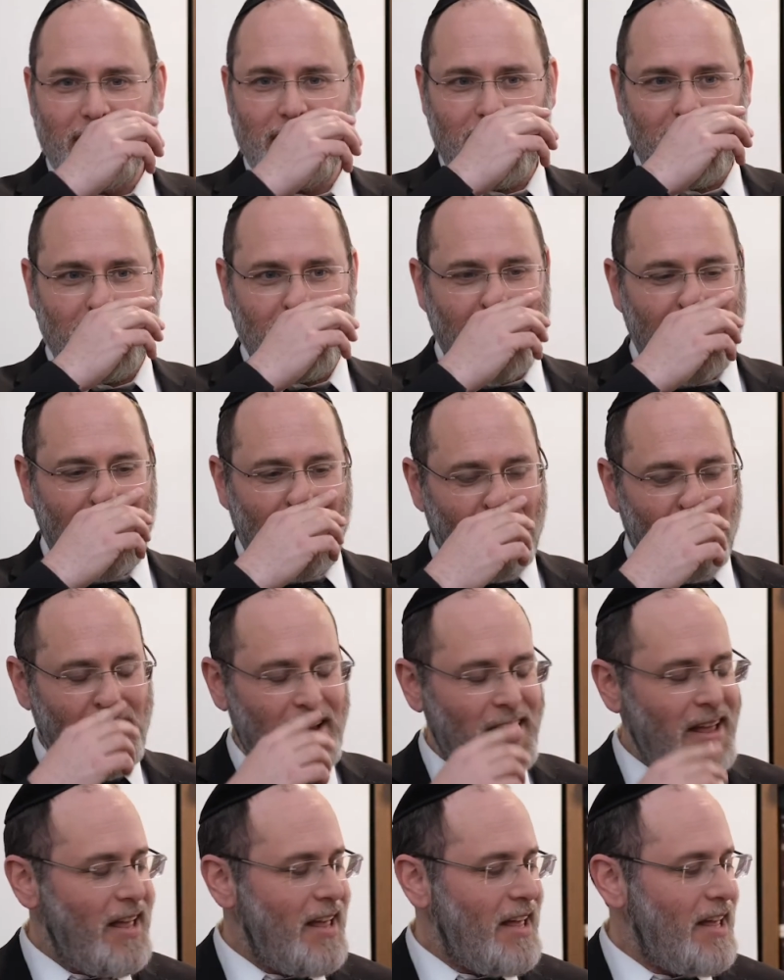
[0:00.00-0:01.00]
Now,
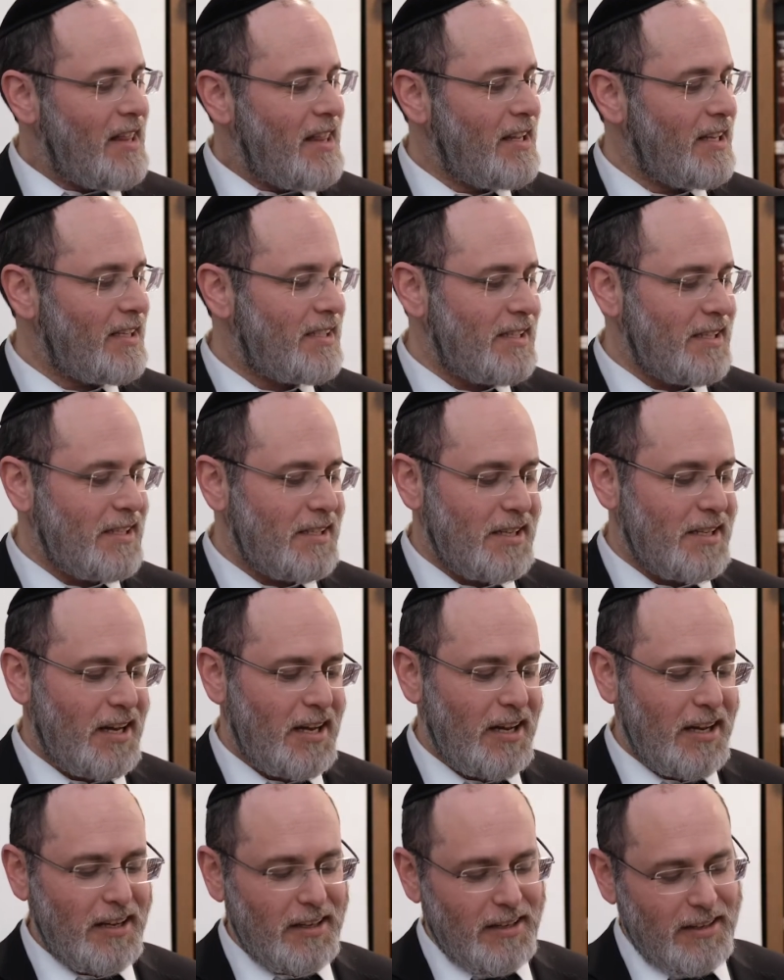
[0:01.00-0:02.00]
this is,
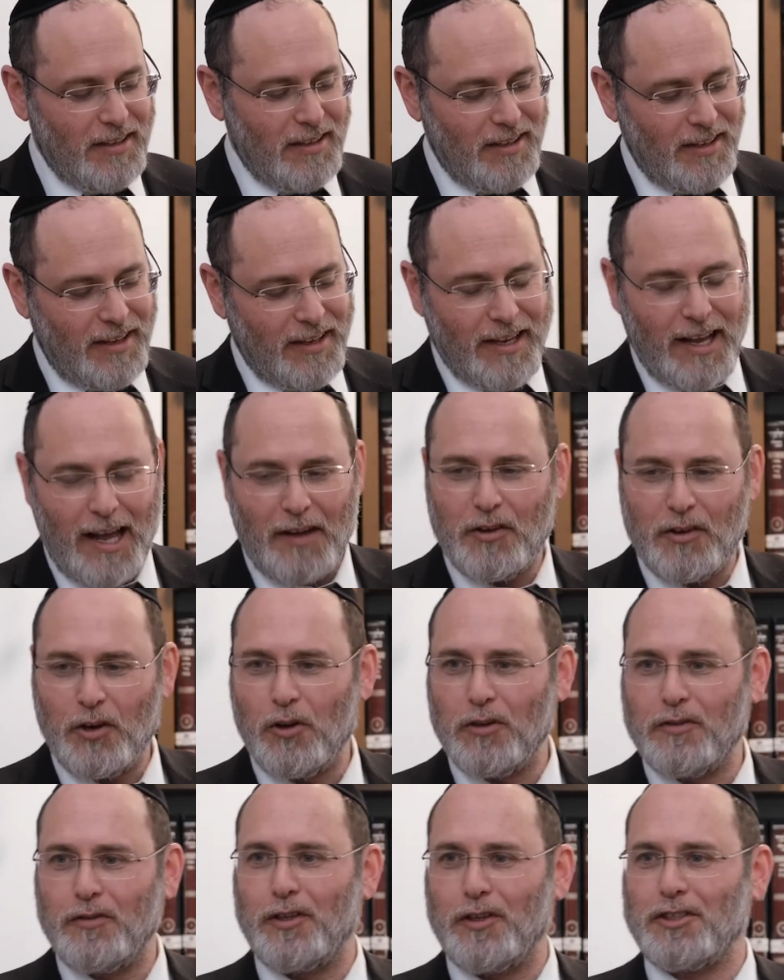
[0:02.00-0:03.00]
okay, I have an
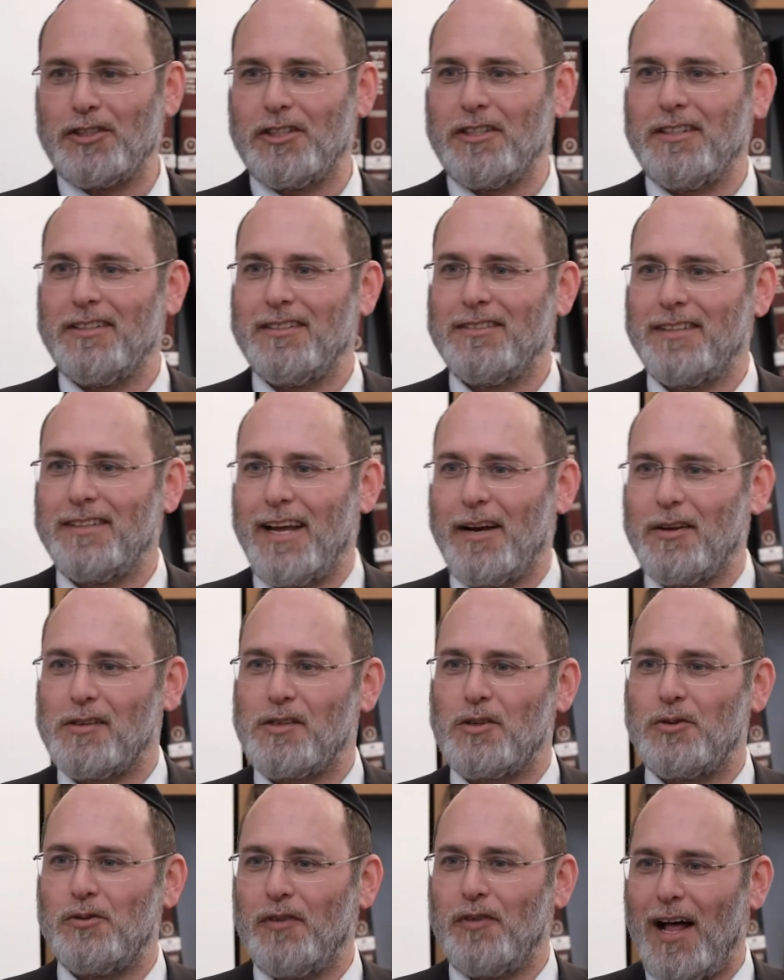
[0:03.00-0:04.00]
old version. Now it's
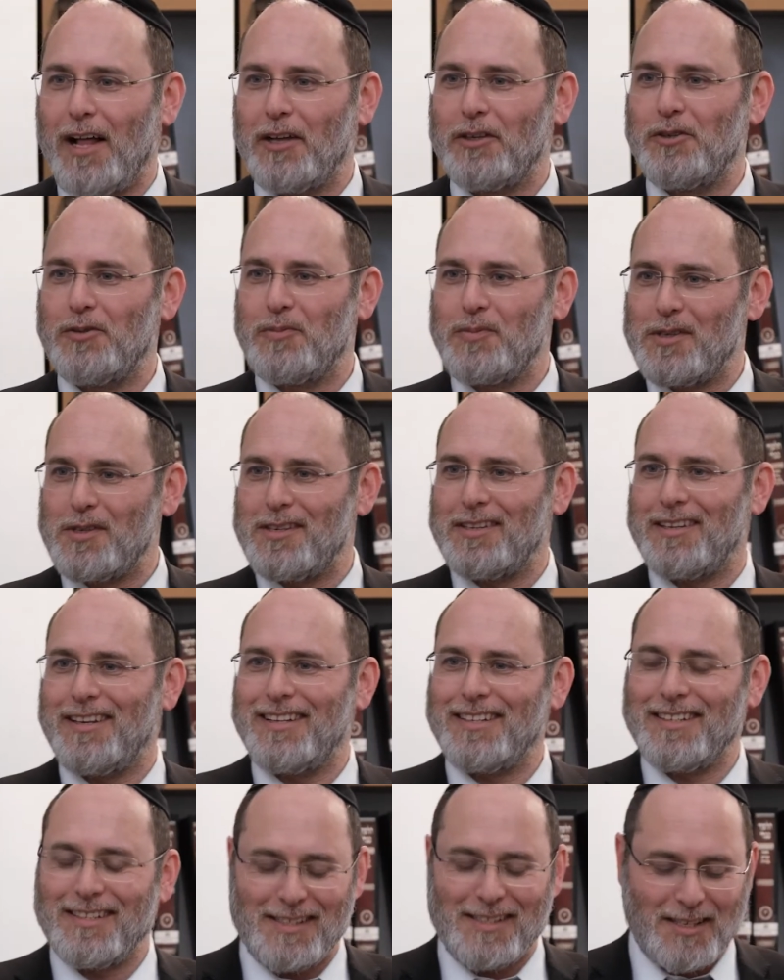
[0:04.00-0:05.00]
2 volumes
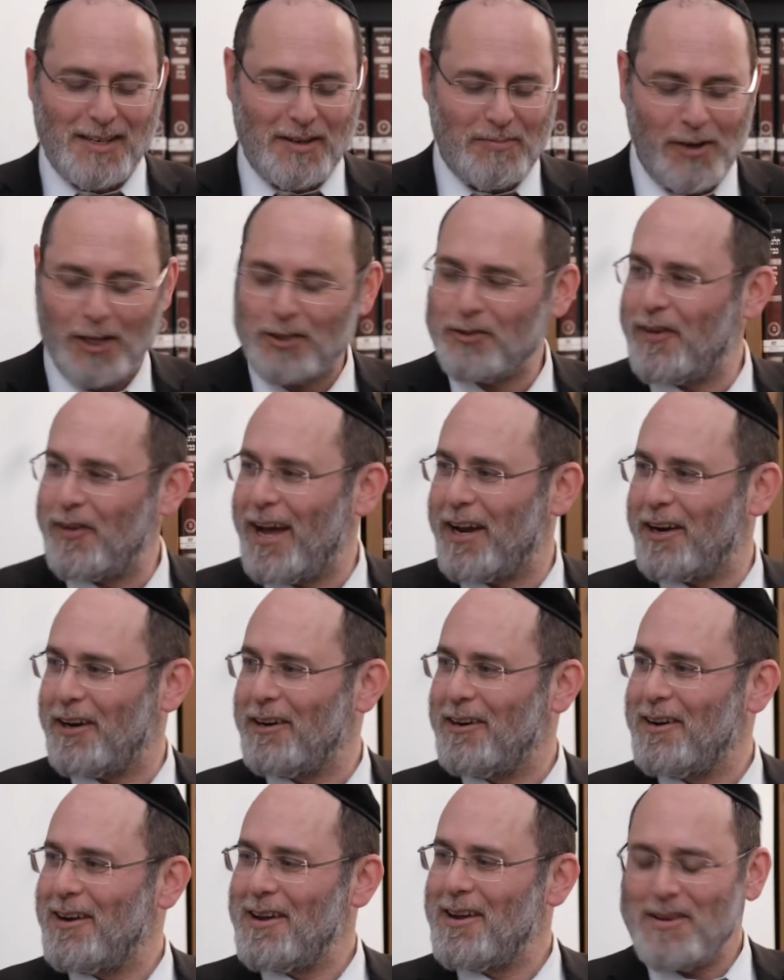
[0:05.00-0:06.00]
and it's much
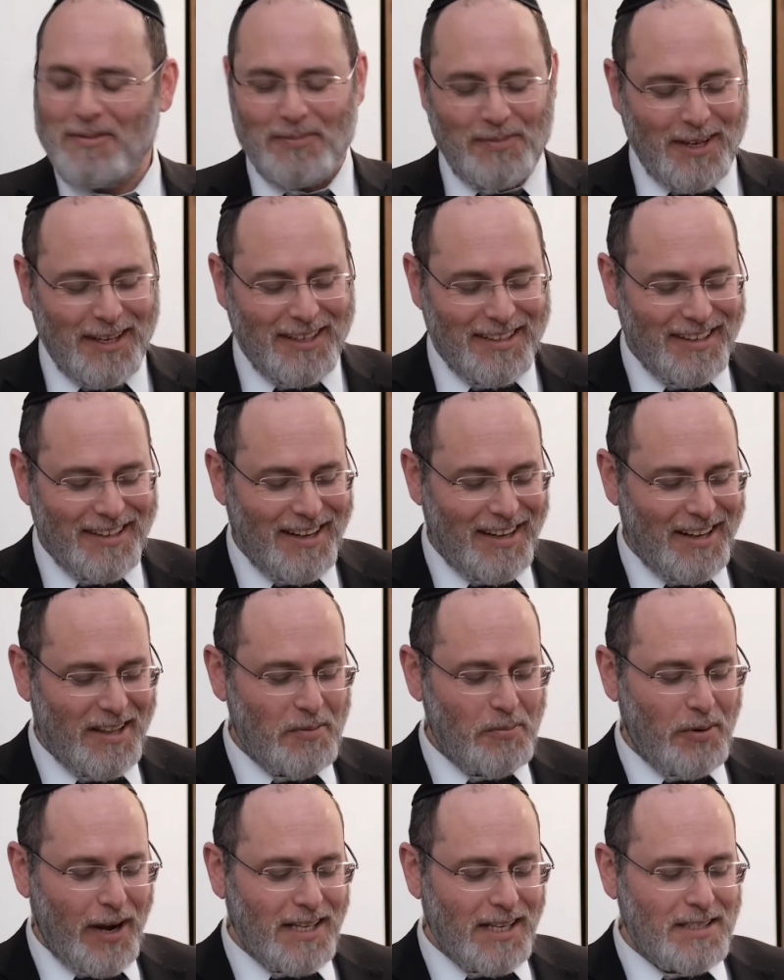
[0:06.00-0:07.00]
fatter. But
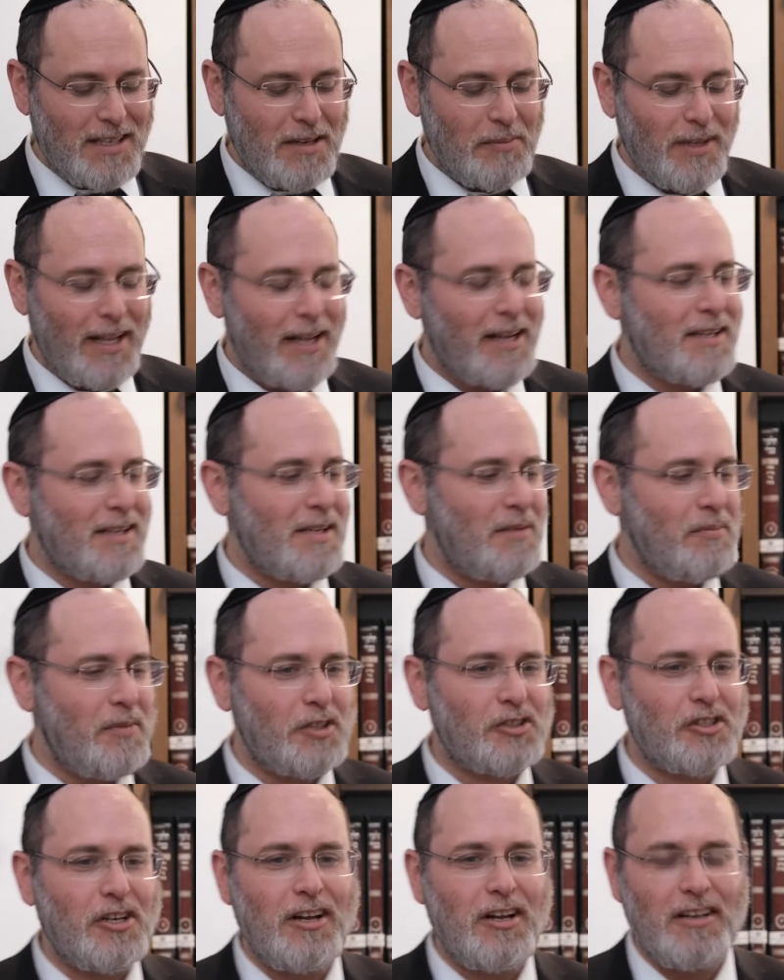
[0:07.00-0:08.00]
the Brisa de Melechas
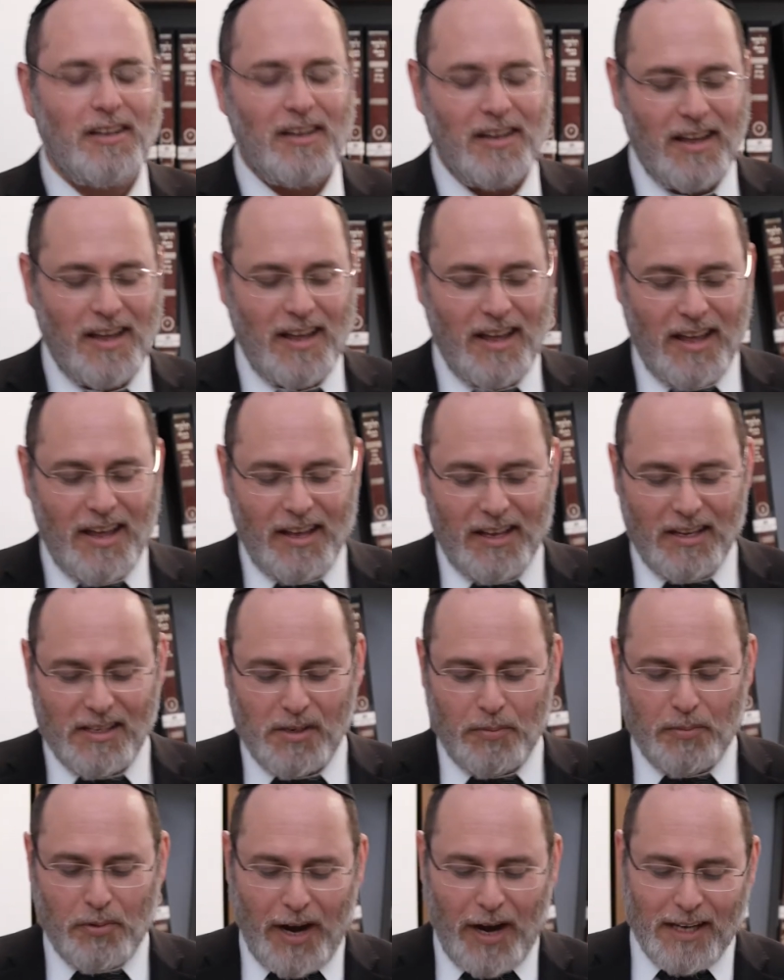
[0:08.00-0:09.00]
HaMishkan is
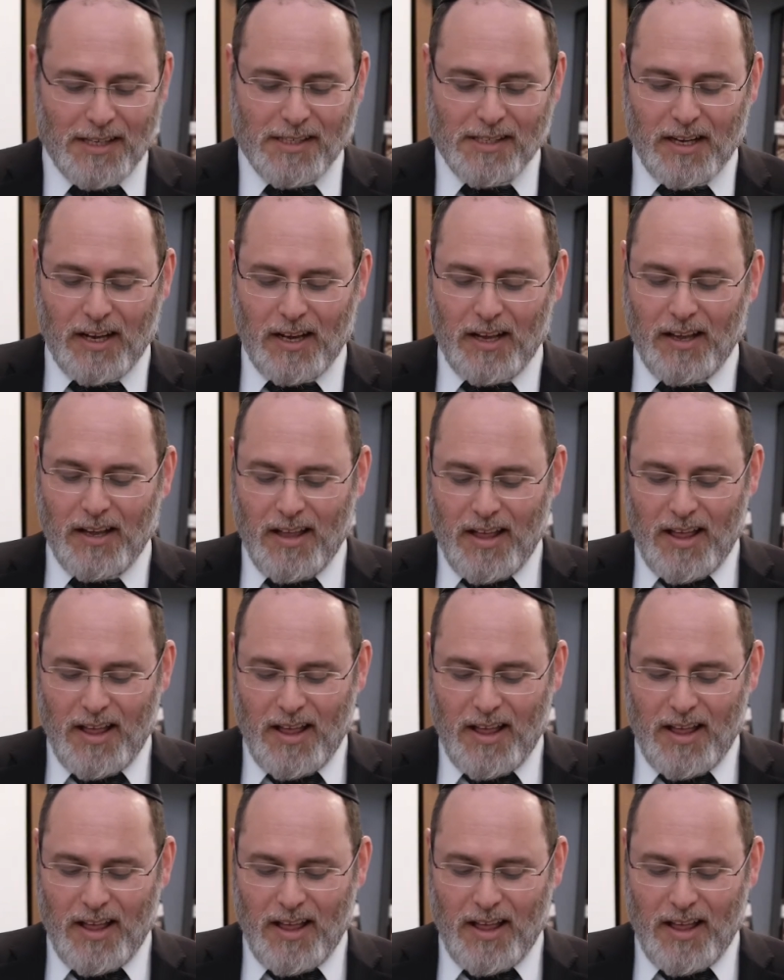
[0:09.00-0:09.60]
a Brisa,